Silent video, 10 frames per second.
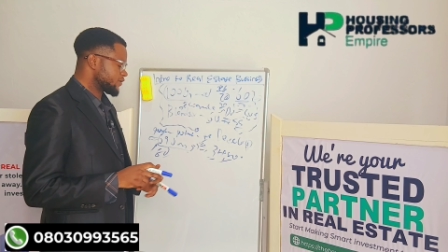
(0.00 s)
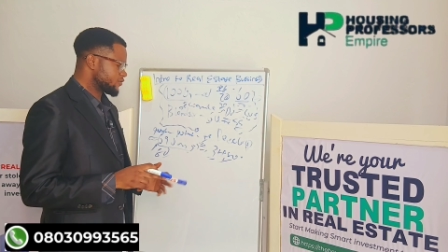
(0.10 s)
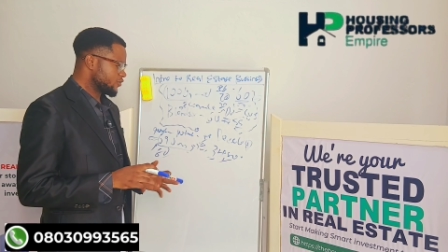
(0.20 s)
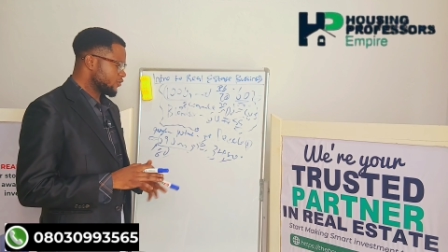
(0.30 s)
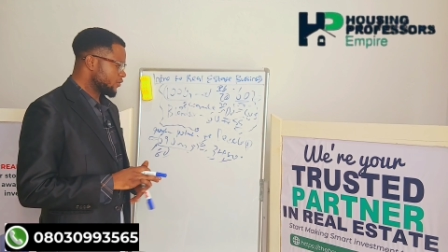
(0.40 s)

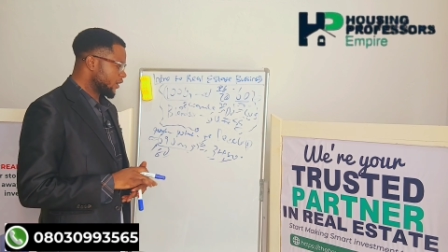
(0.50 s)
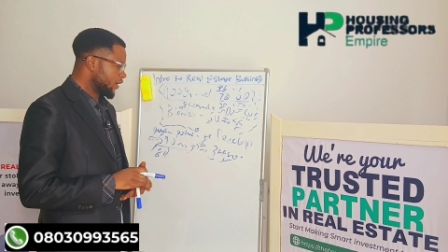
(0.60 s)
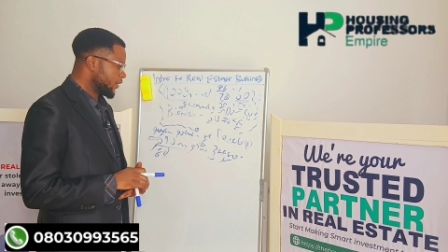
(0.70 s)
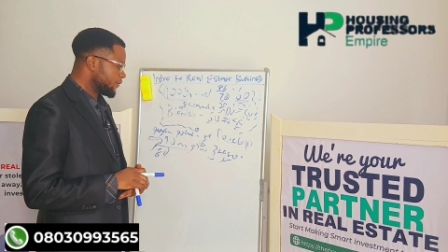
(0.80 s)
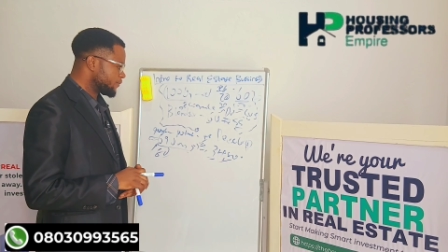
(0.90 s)

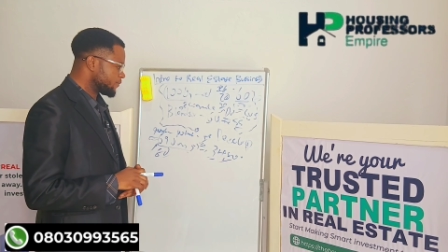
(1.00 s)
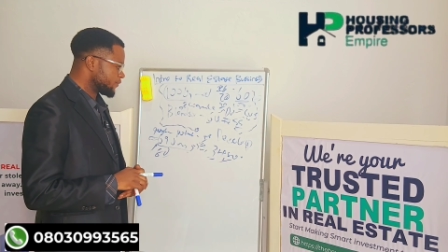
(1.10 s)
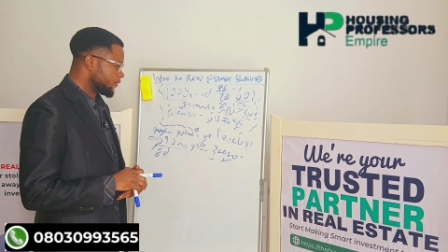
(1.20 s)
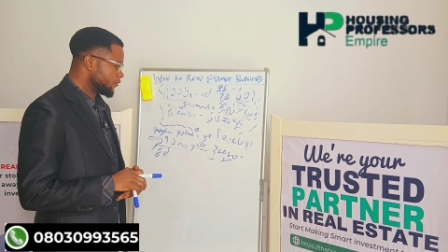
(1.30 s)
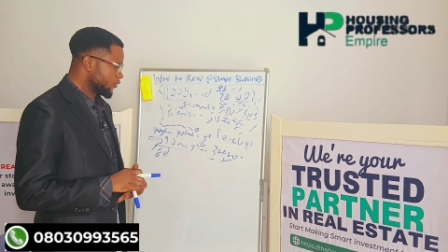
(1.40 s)
So
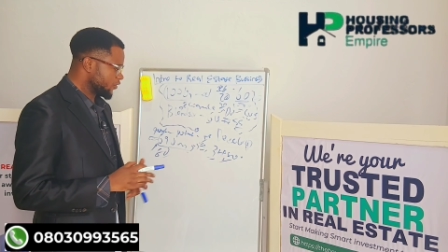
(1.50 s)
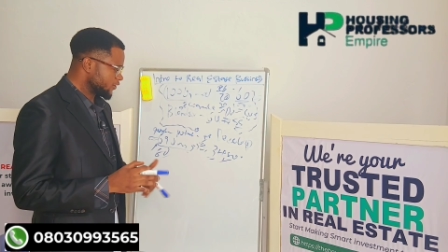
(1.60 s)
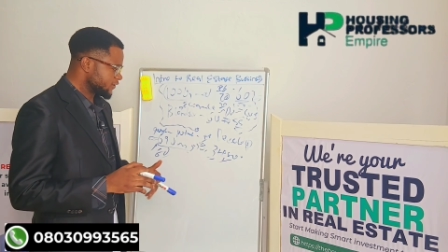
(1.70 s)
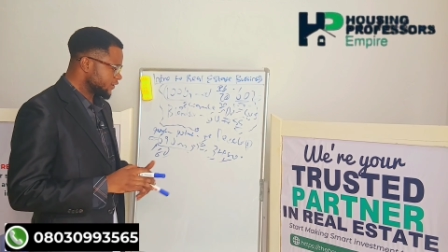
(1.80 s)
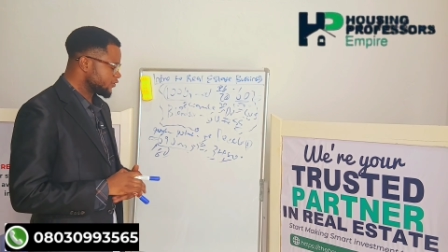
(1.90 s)
we
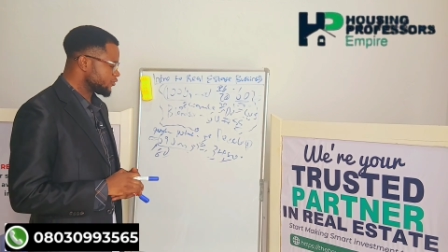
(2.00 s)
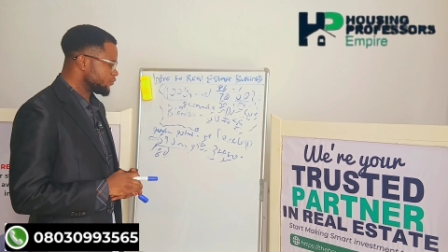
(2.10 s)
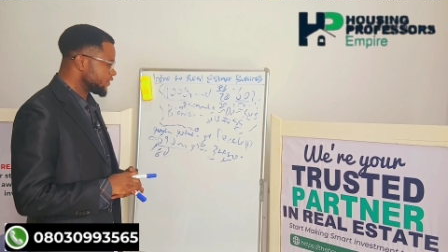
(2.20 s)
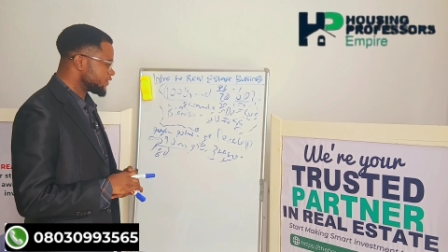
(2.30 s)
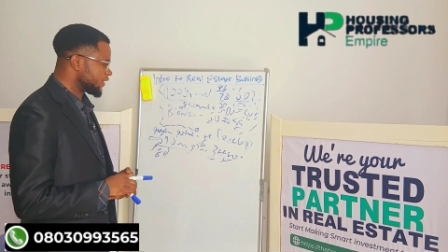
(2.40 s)
got into
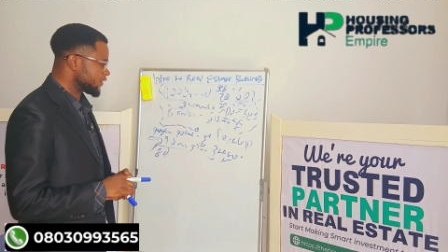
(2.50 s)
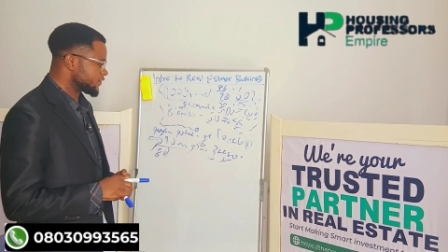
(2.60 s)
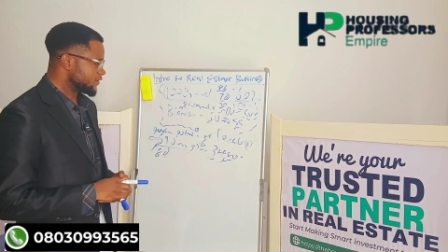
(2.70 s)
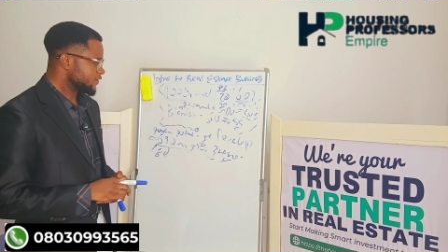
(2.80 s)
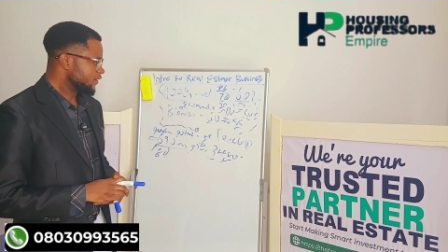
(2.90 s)

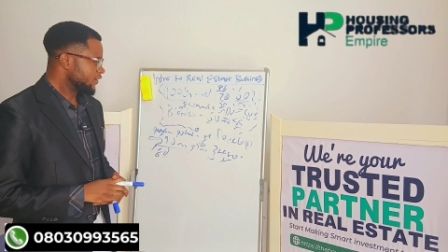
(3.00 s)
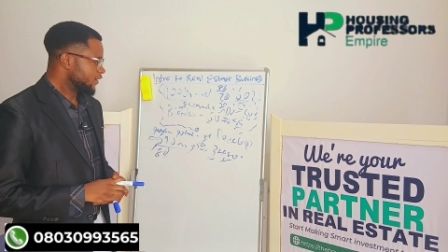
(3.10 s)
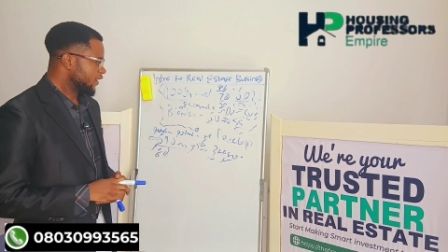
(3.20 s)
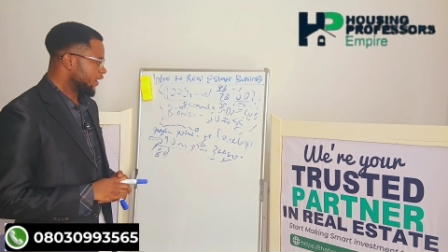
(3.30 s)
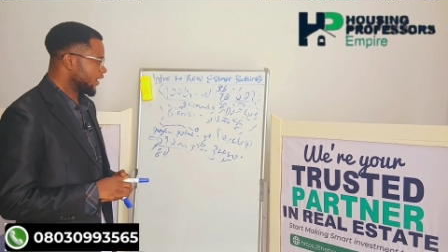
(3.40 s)
business,
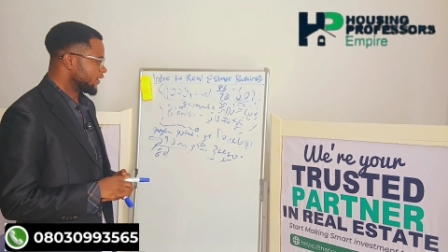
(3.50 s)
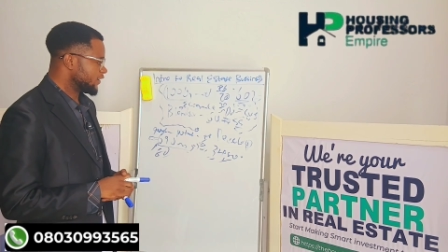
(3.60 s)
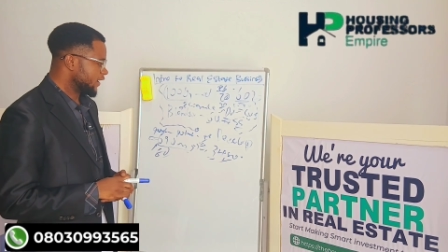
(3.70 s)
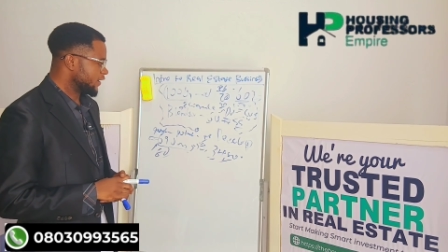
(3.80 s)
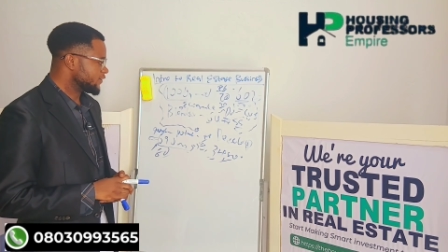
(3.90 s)

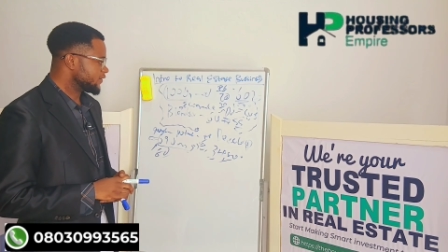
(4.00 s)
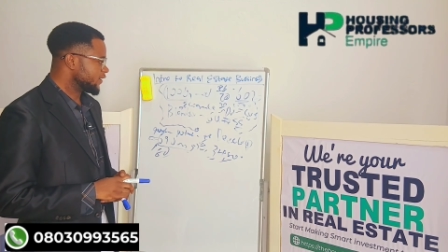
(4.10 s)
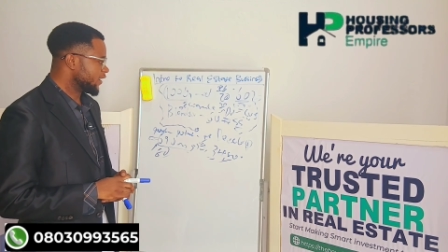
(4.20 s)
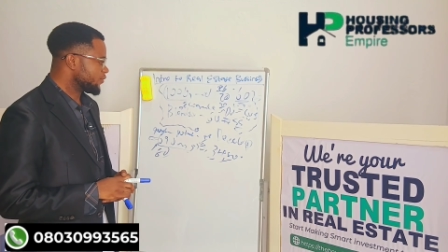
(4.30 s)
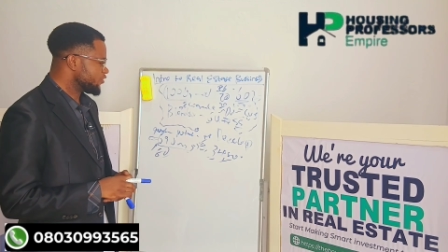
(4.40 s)
and then
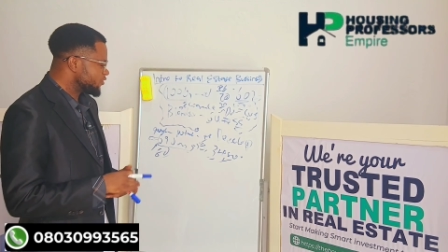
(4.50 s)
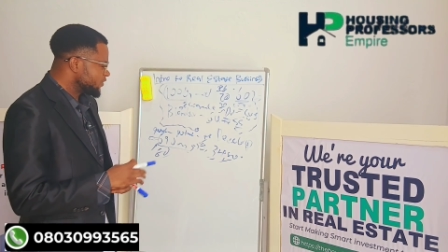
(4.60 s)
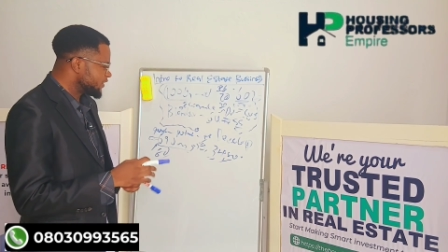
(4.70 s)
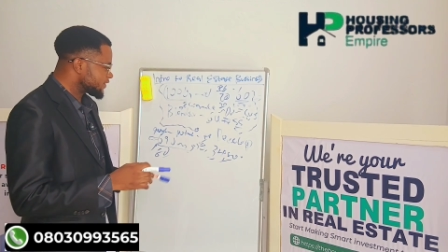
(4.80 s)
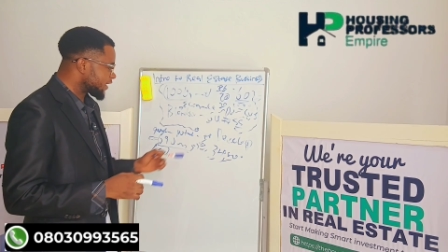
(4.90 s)

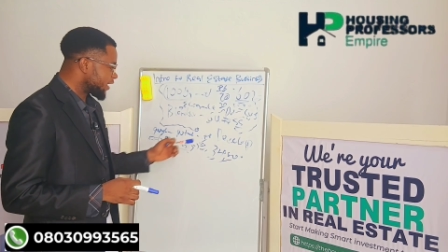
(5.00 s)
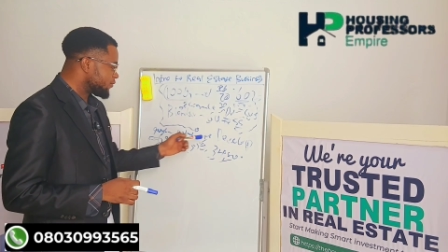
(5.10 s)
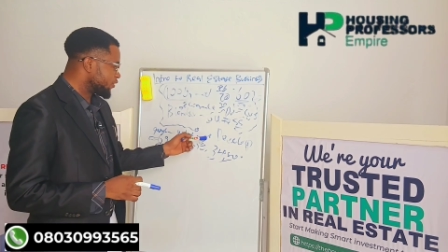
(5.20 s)
between this time,